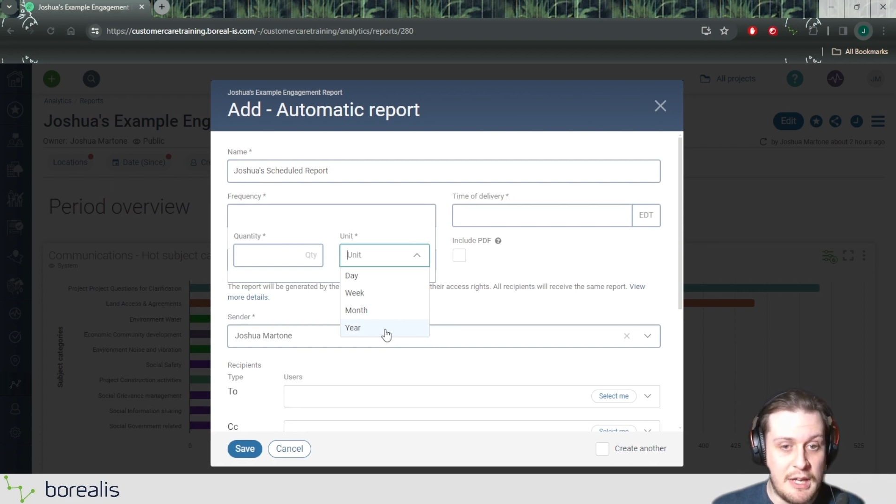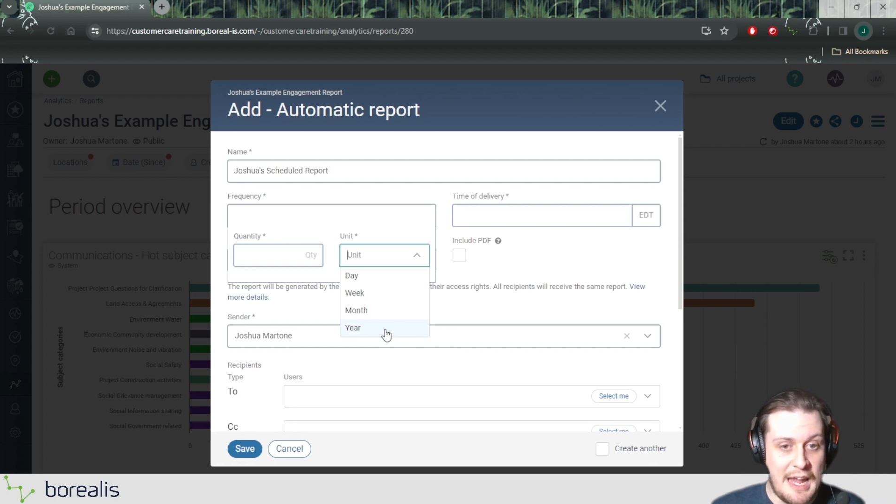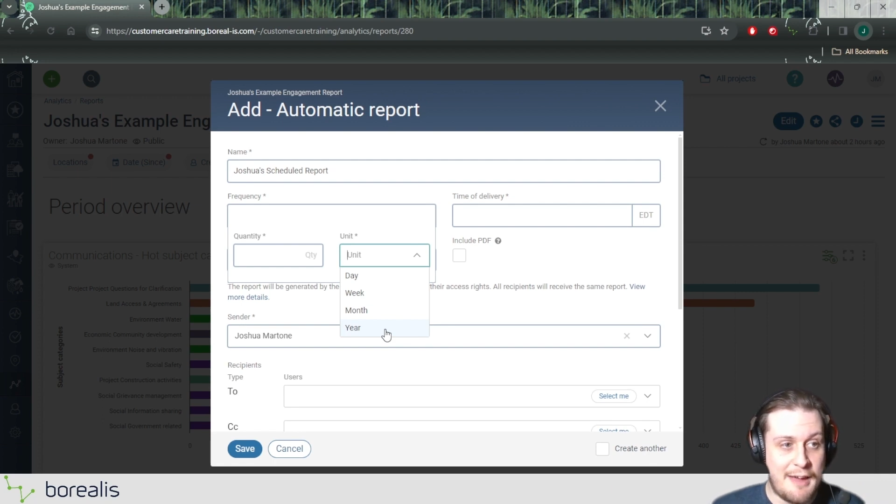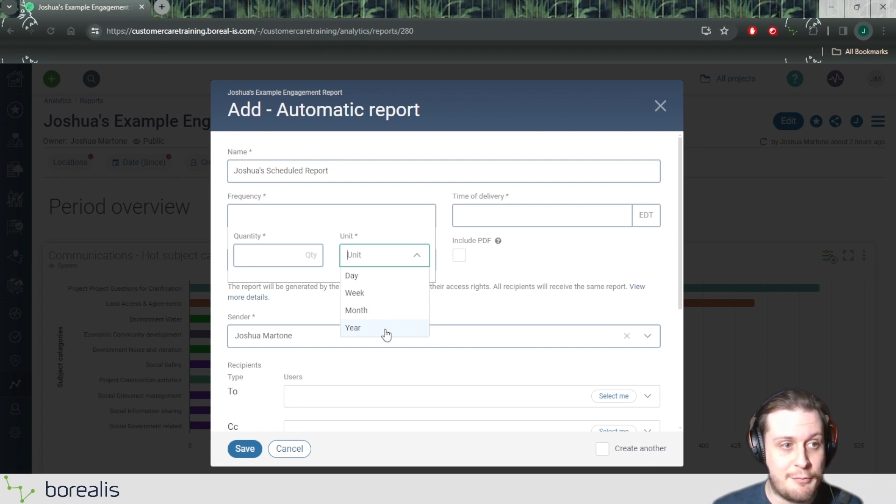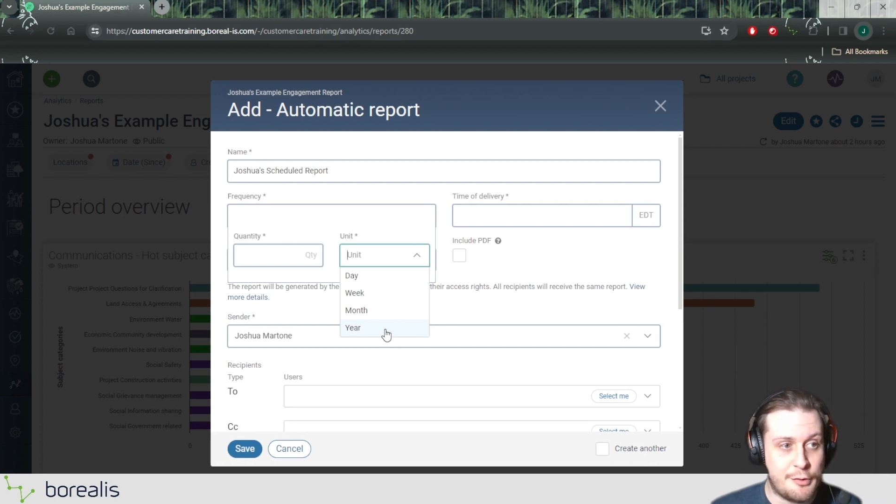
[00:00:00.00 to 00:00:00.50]

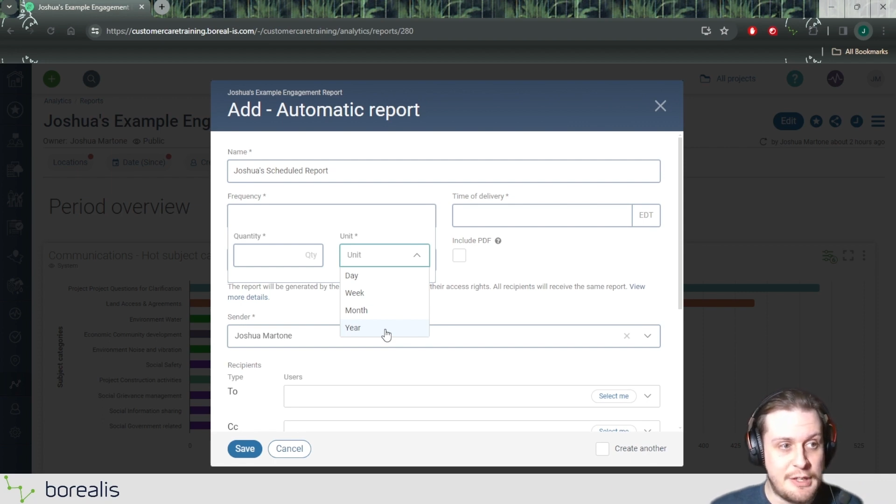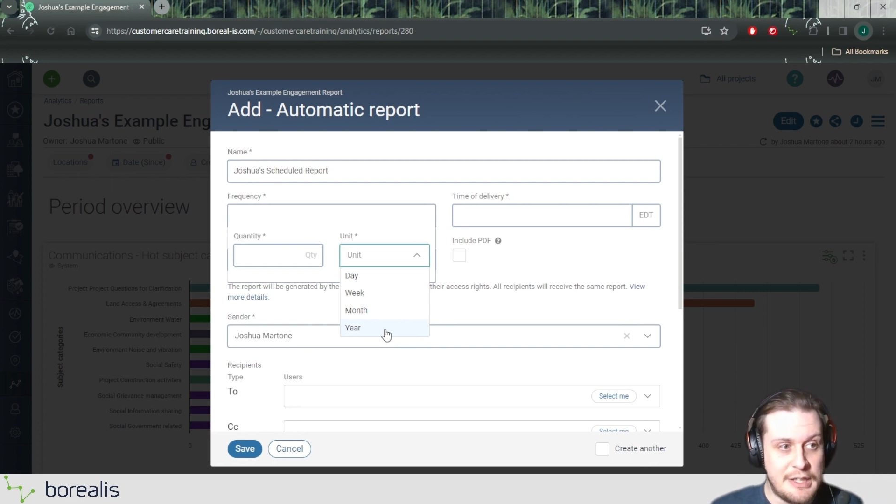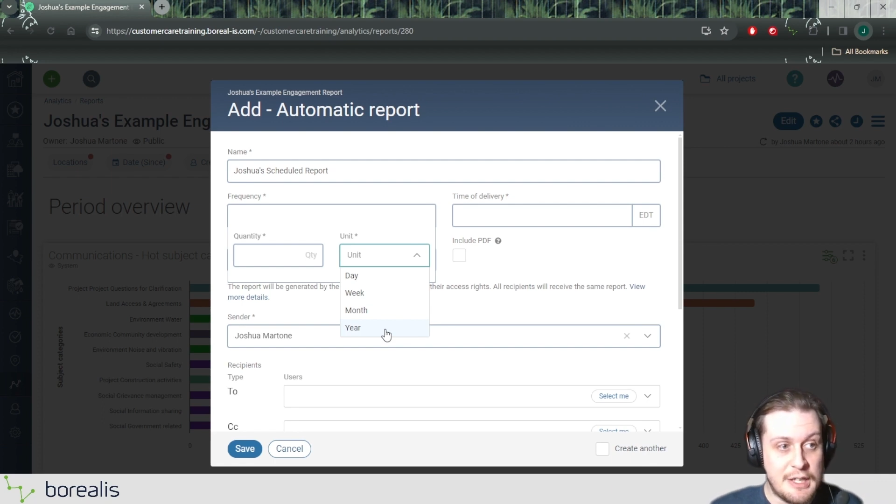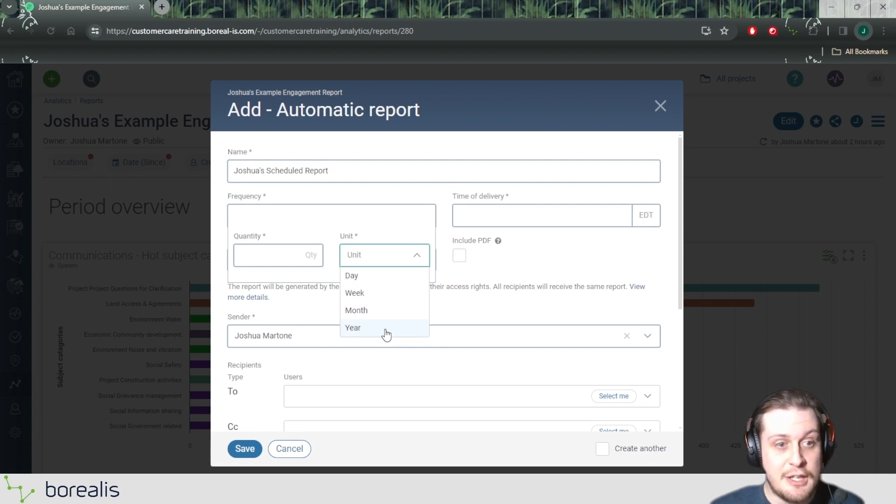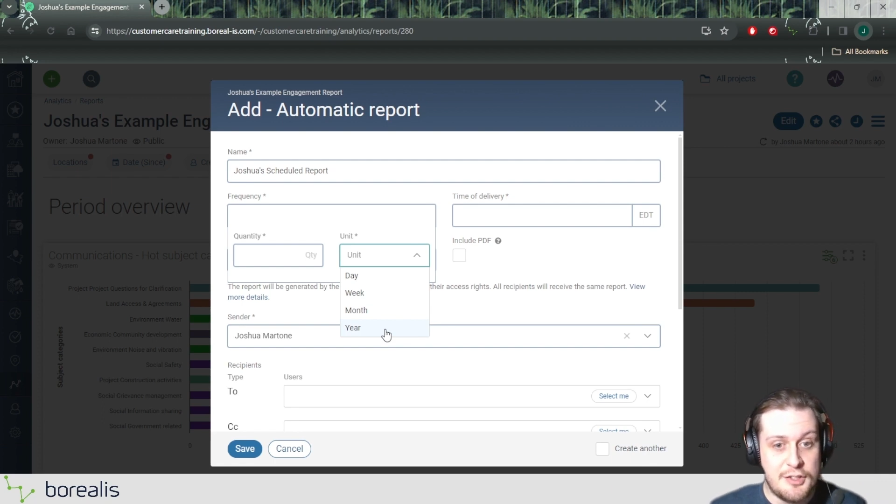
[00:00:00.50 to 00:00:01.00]

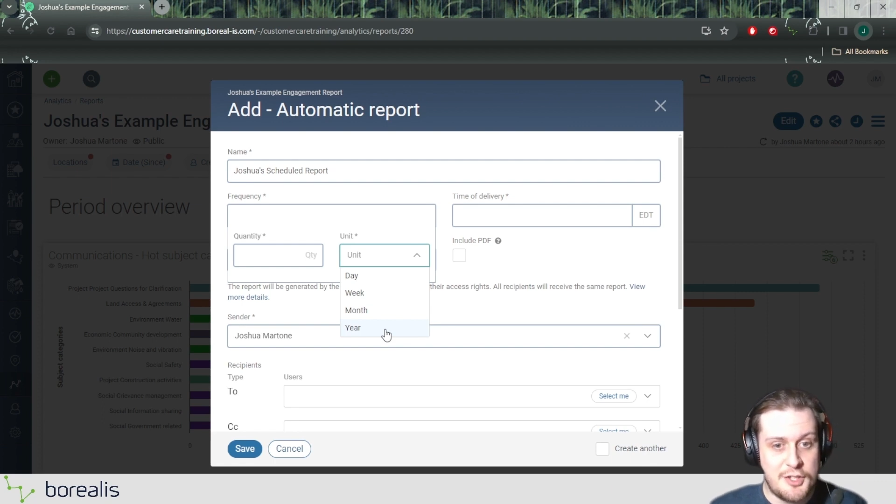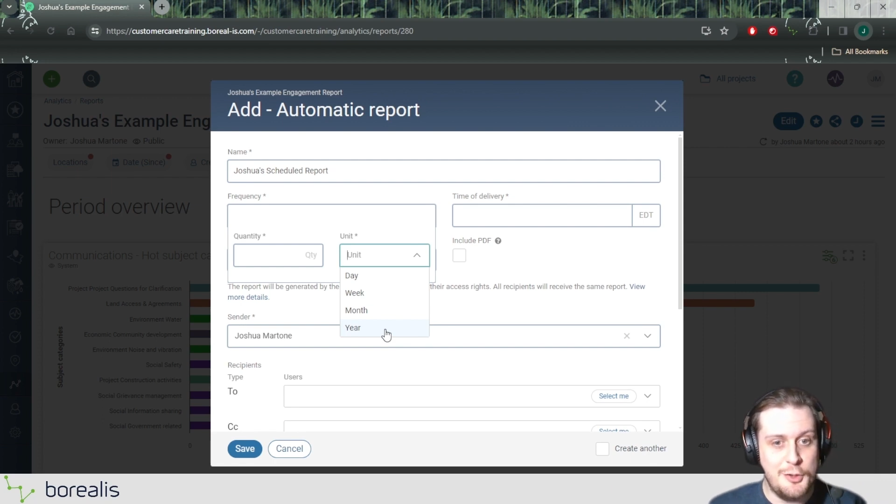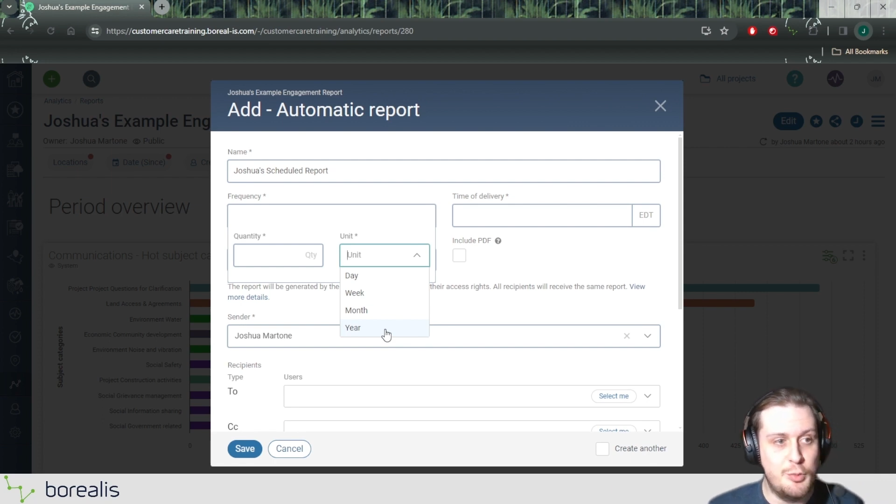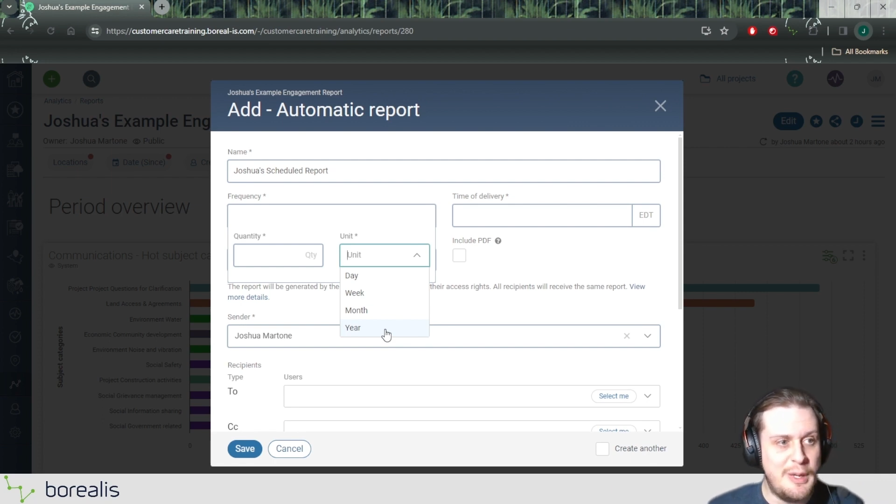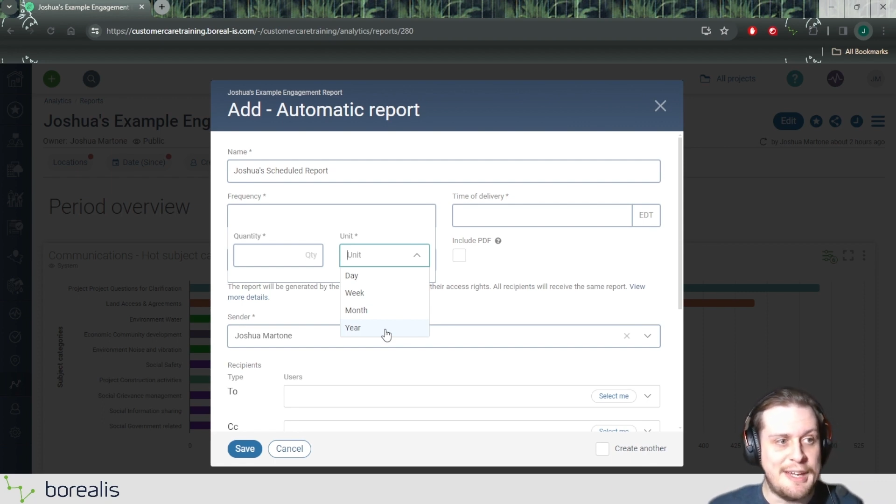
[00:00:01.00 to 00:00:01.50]
every
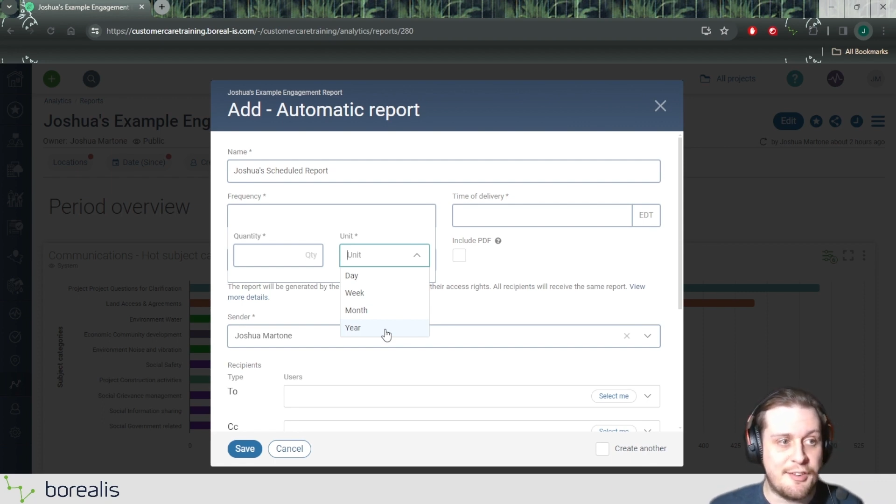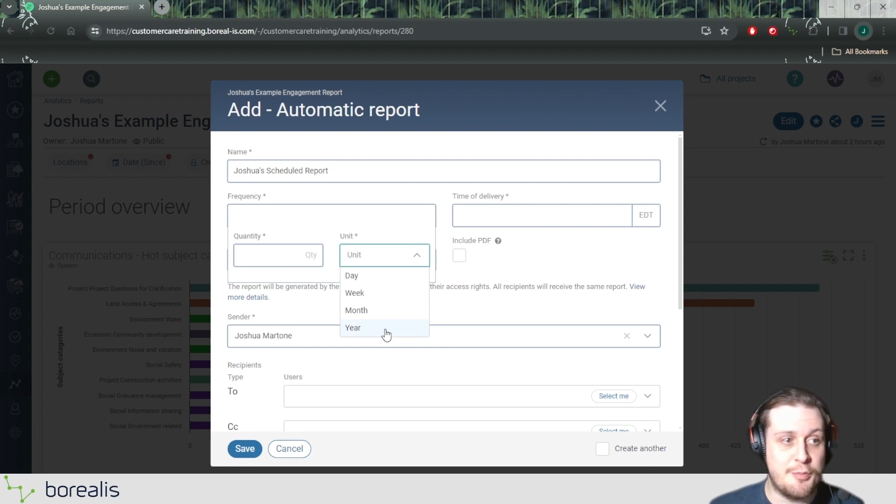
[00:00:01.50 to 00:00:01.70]
2 weeks,